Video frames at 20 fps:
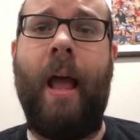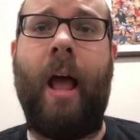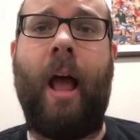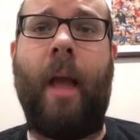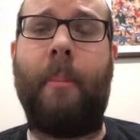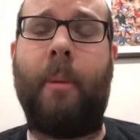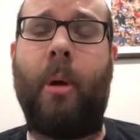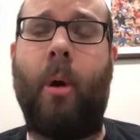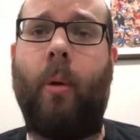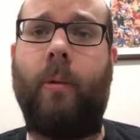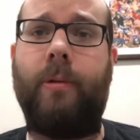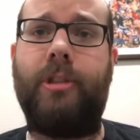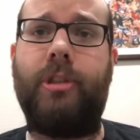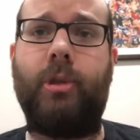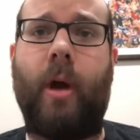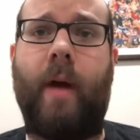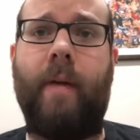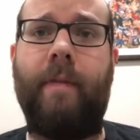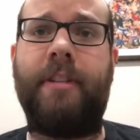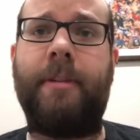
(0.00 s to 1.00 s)
I'm your host,
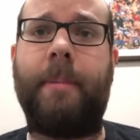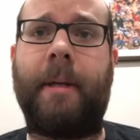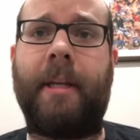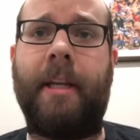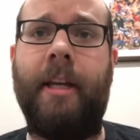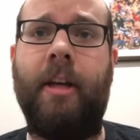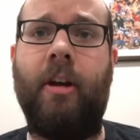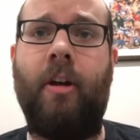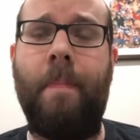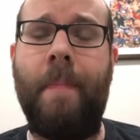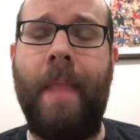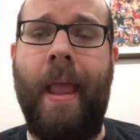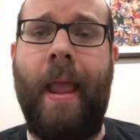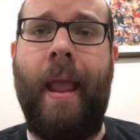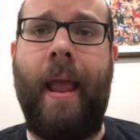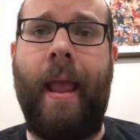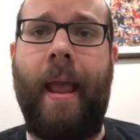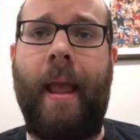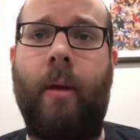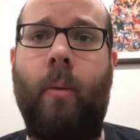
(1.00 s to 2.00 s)
Travis McNeil,
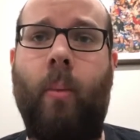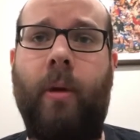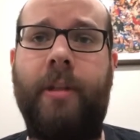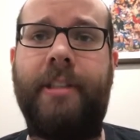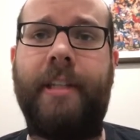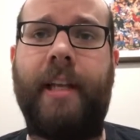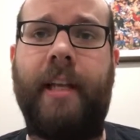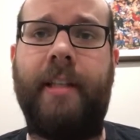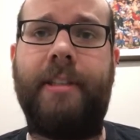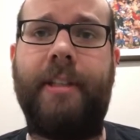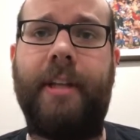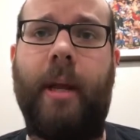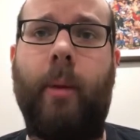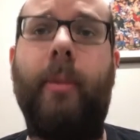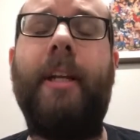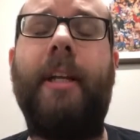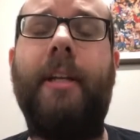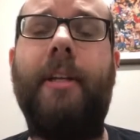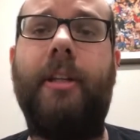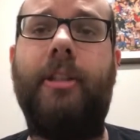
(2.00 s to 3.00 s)
and once again today
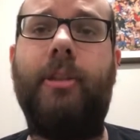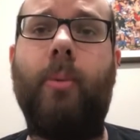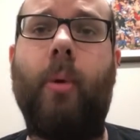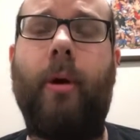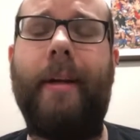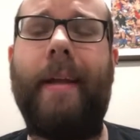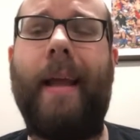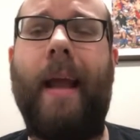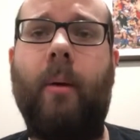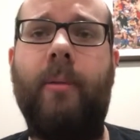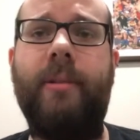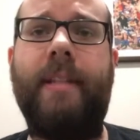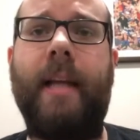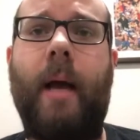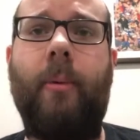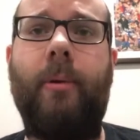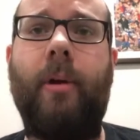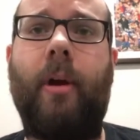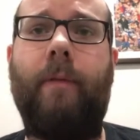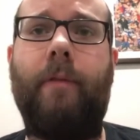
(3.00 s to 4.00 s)
we continue our
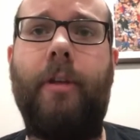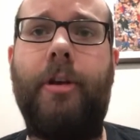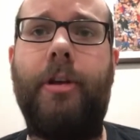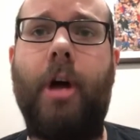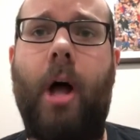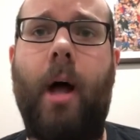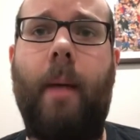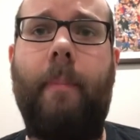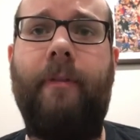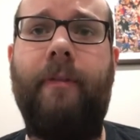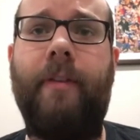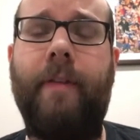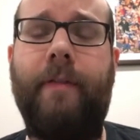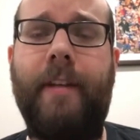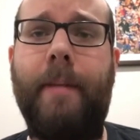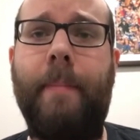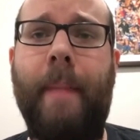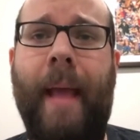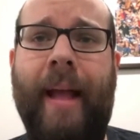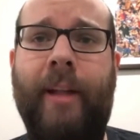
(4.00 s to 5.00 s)
countdown of the top
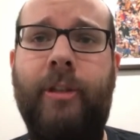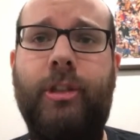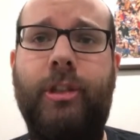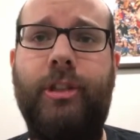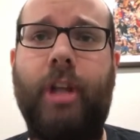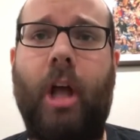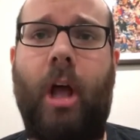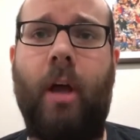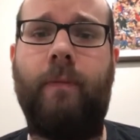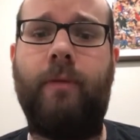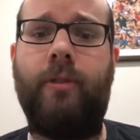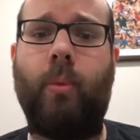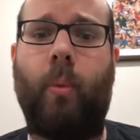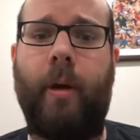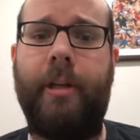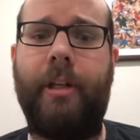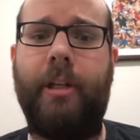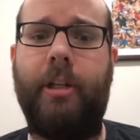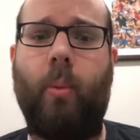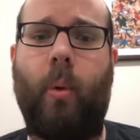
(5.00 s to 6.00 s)
50 matches of
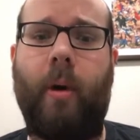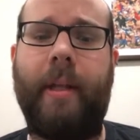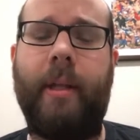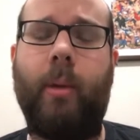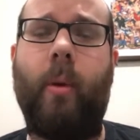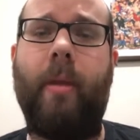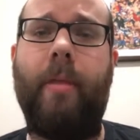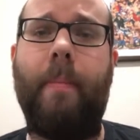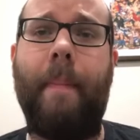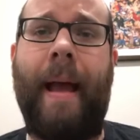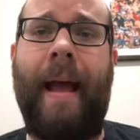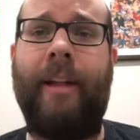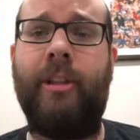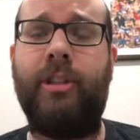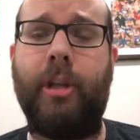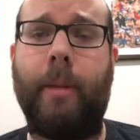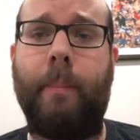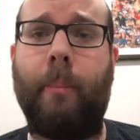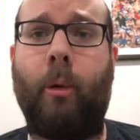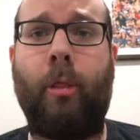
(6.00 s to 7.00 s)
2020 with
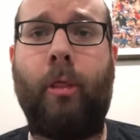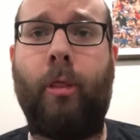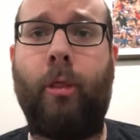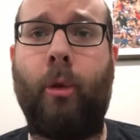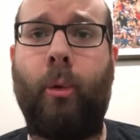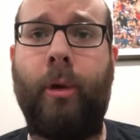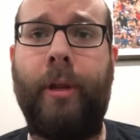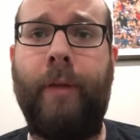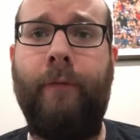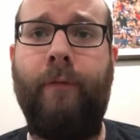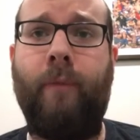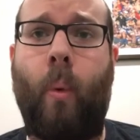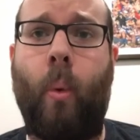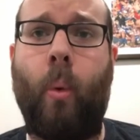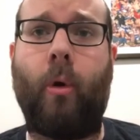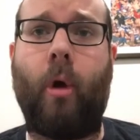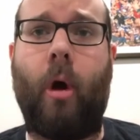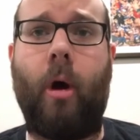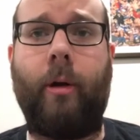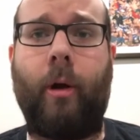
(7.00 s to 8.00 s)
match number
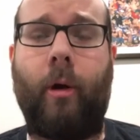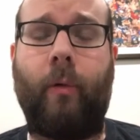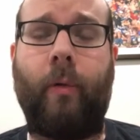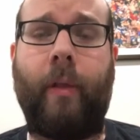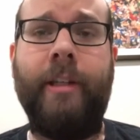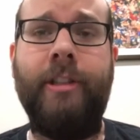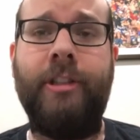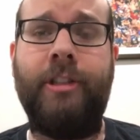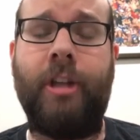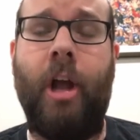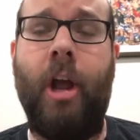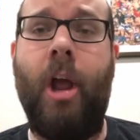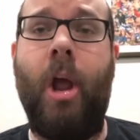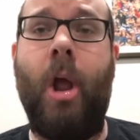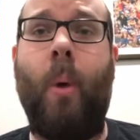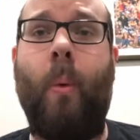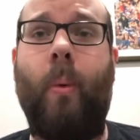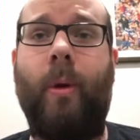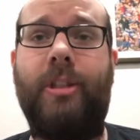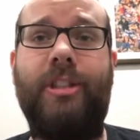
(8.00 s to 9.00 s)
34 on our list,
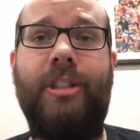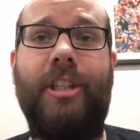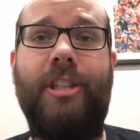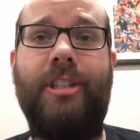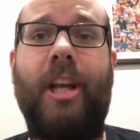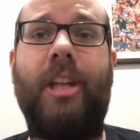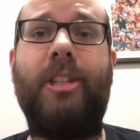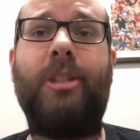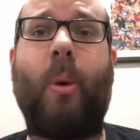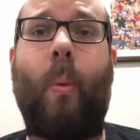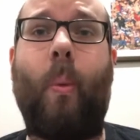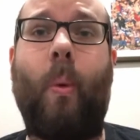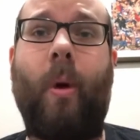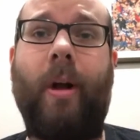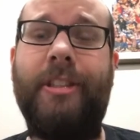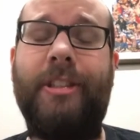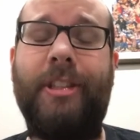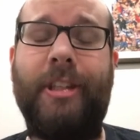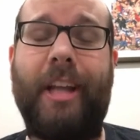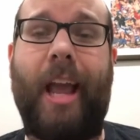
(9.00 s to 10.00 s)
which sees us
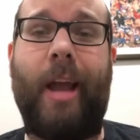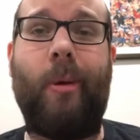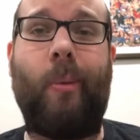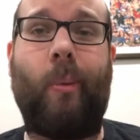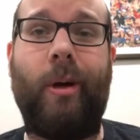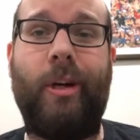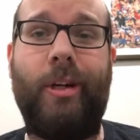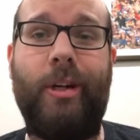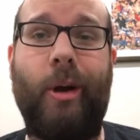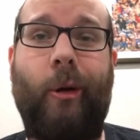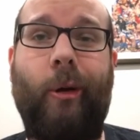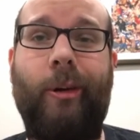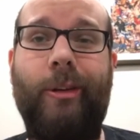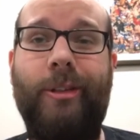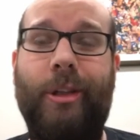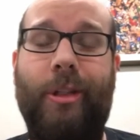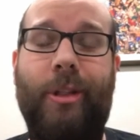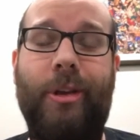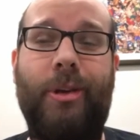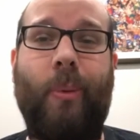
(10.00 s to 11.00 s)
once again
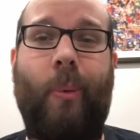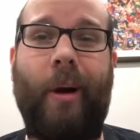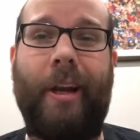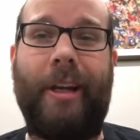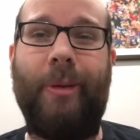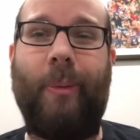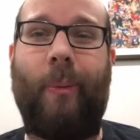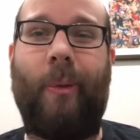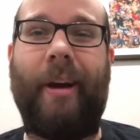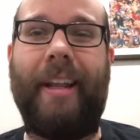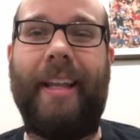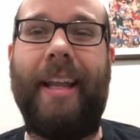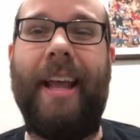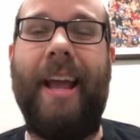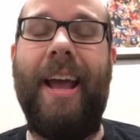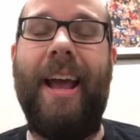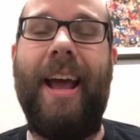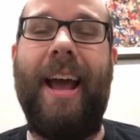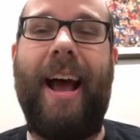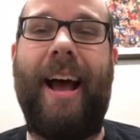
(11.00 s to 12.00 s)
return to the 2020
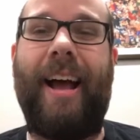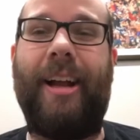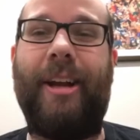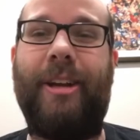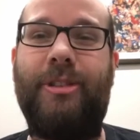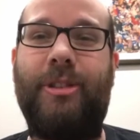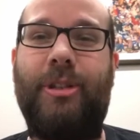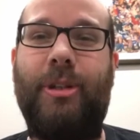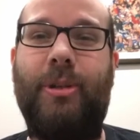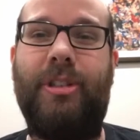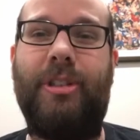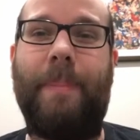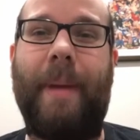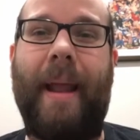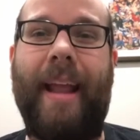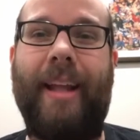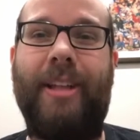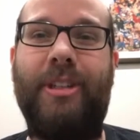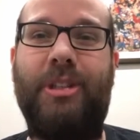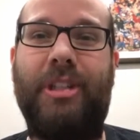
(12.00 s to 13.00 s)
New
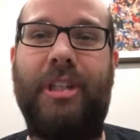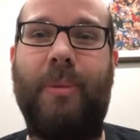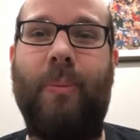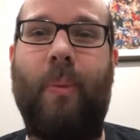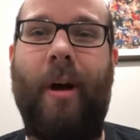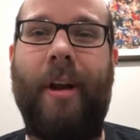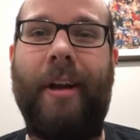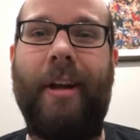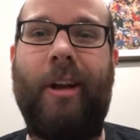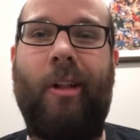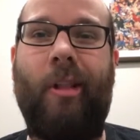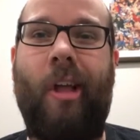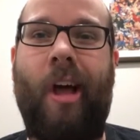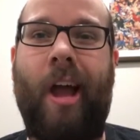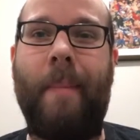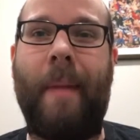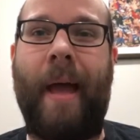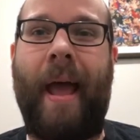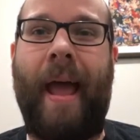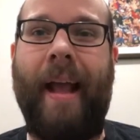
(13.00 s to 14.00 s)
Japan G1
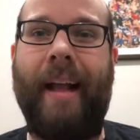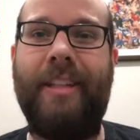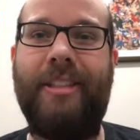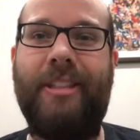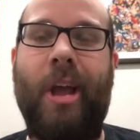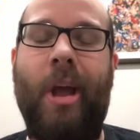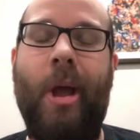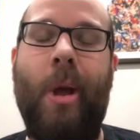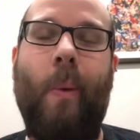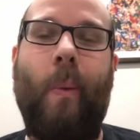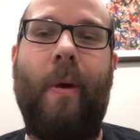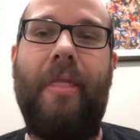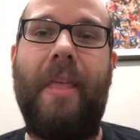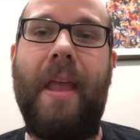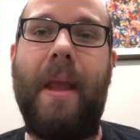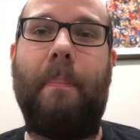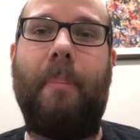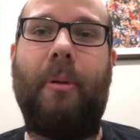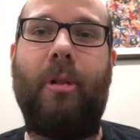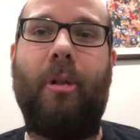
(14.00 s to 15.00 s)
Climax with
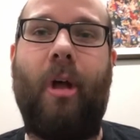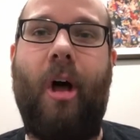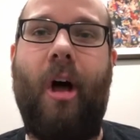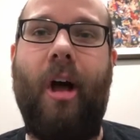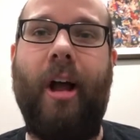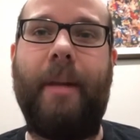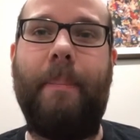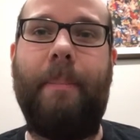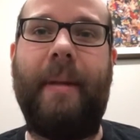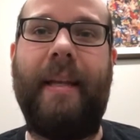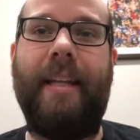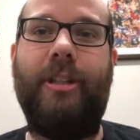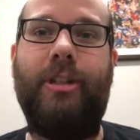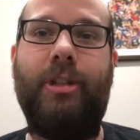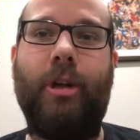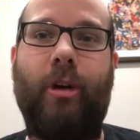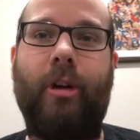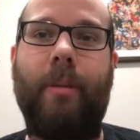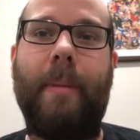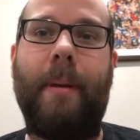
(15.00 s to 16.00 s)
a Block B
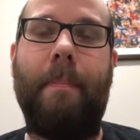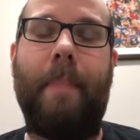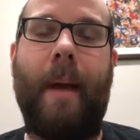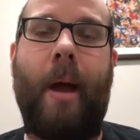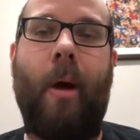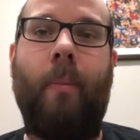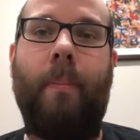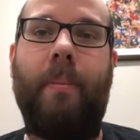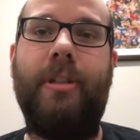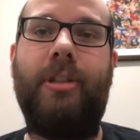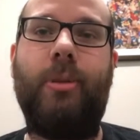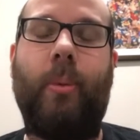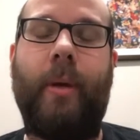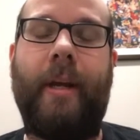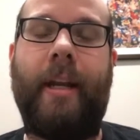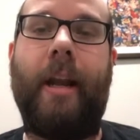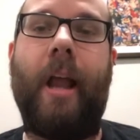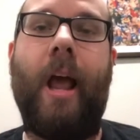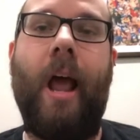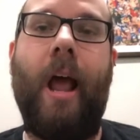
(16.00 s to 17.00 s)
tournament bout
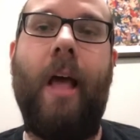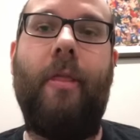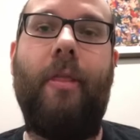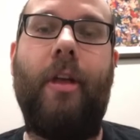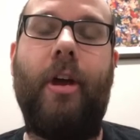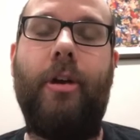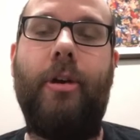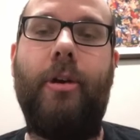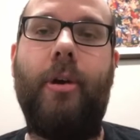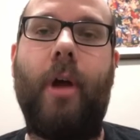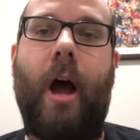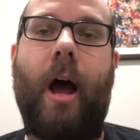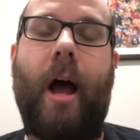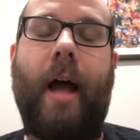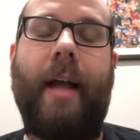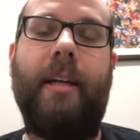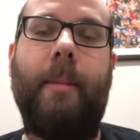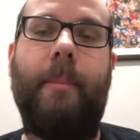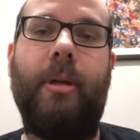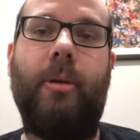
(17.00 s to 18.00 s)
between the
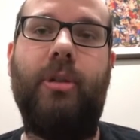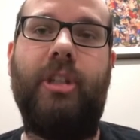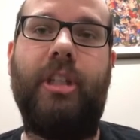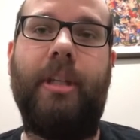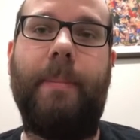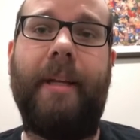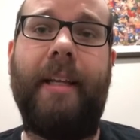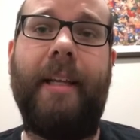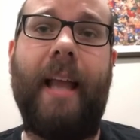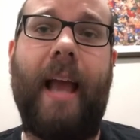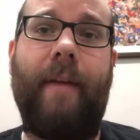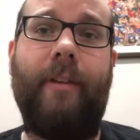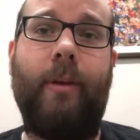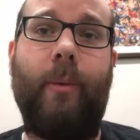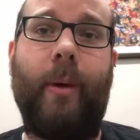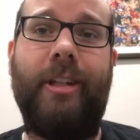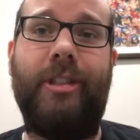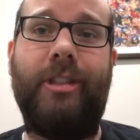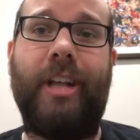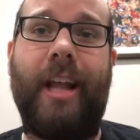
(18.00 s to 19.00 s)
IWGP
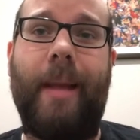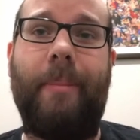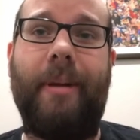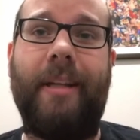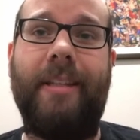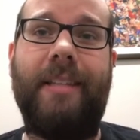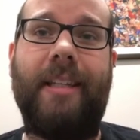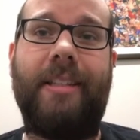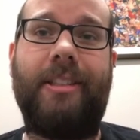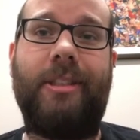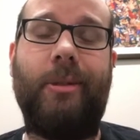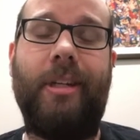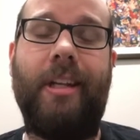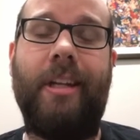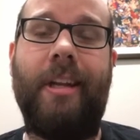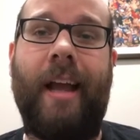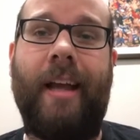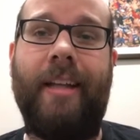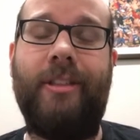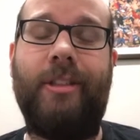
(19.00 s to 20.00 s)
Heavyweight Champion
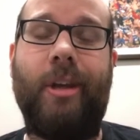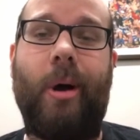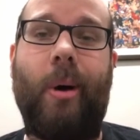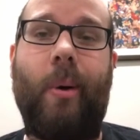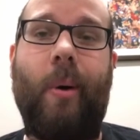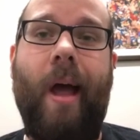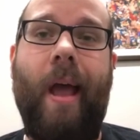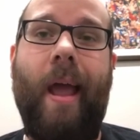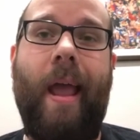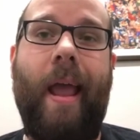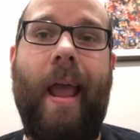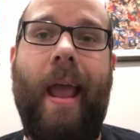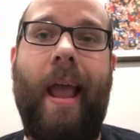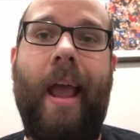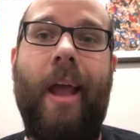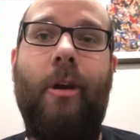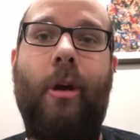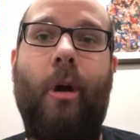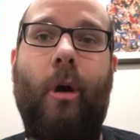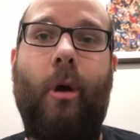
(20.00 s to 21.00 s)
Tetsuya Naito
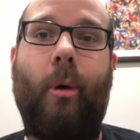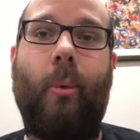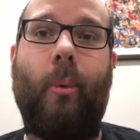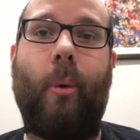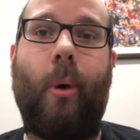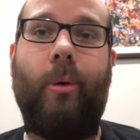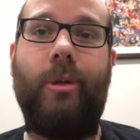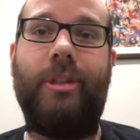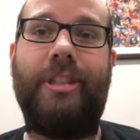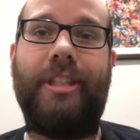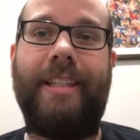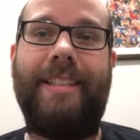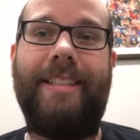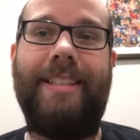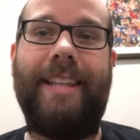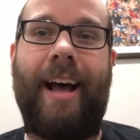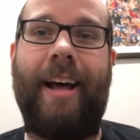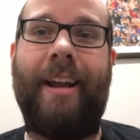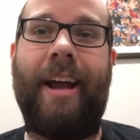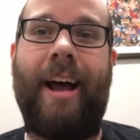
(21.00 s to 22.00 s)
and Hiroshi
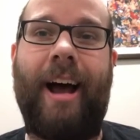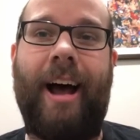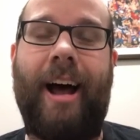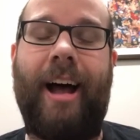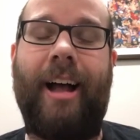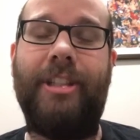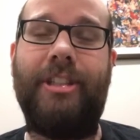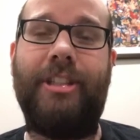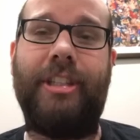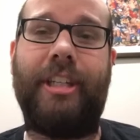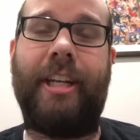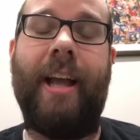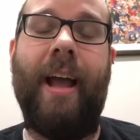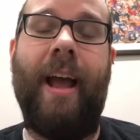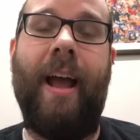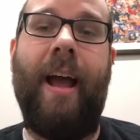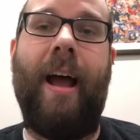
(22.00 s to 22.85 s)
Tanahashi.